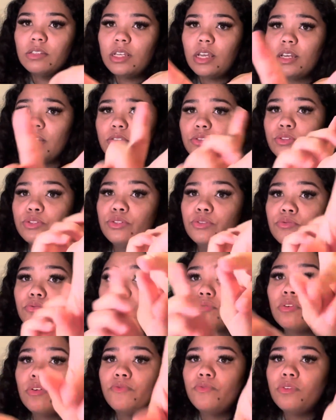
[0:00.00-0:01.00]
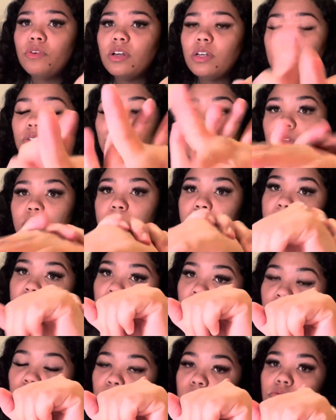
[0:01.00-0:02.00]
candles too, so if you guys want some
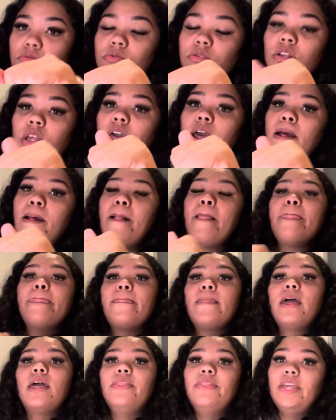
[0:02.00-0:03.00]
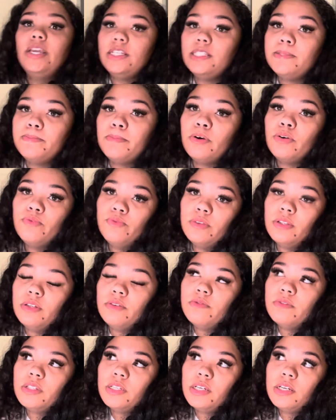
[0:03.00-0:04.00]
candles, they smell really,
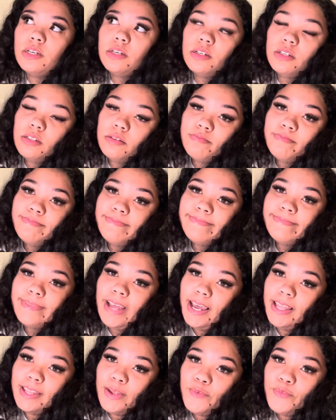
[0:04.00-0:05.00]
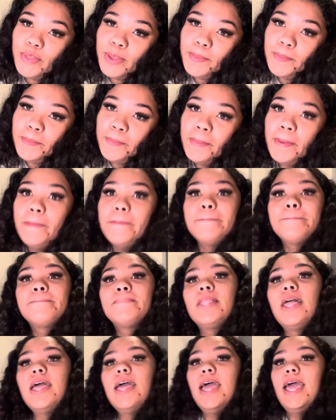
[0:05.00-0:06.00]
really good. I love them.
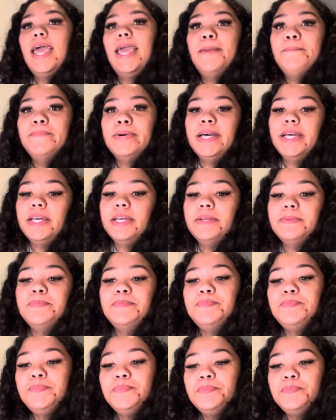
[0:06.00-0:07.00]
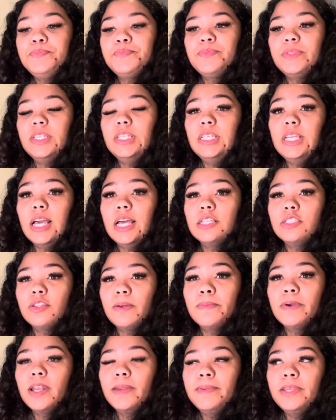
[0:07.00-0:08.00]
But yes,
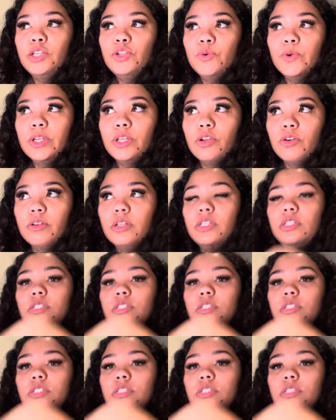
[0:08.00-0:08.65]
I'm gonna be doing yoni